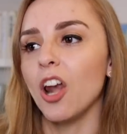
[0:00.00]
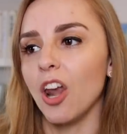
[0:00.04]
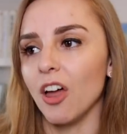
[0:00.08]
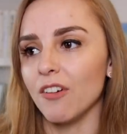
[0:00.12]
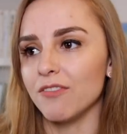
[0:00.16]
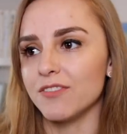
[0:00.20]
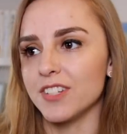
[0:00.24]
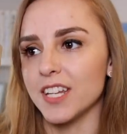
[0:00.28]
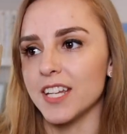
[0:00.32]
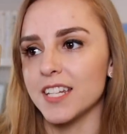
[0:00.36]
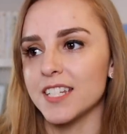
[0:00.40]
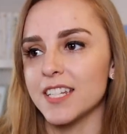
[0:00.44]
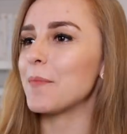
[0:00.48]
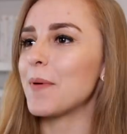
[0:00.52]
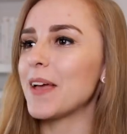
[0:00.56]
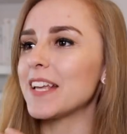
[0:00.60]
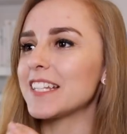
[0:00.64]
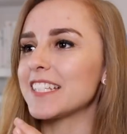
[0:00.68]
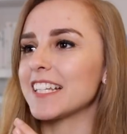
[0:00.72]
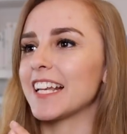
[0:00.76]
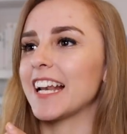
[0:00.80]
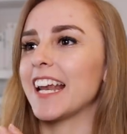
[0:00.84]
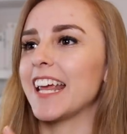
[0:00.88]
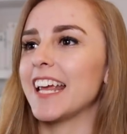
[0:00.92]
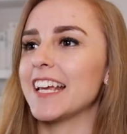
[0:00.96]
loved it.
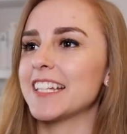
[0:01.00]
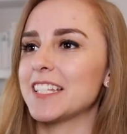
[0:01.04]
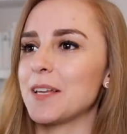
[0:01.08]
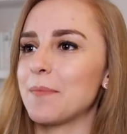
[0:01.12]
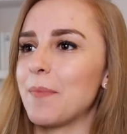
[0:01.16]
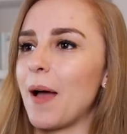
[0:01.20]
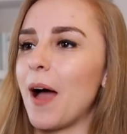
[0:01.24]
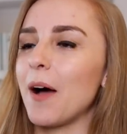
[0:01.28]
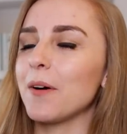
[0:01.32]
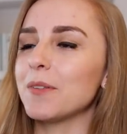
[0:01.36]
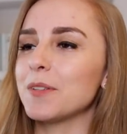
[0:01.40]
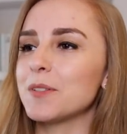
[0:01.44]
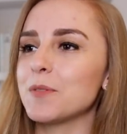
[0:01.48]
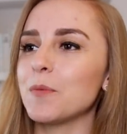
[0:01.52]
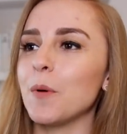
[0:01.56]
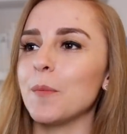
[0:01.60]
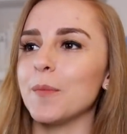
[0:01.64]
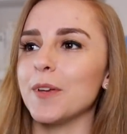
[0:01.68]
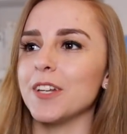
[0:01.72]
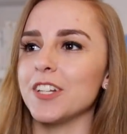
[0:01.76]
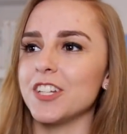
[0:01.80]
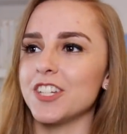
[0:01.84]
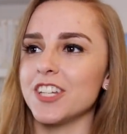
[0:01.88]
Basically, it's about this woman.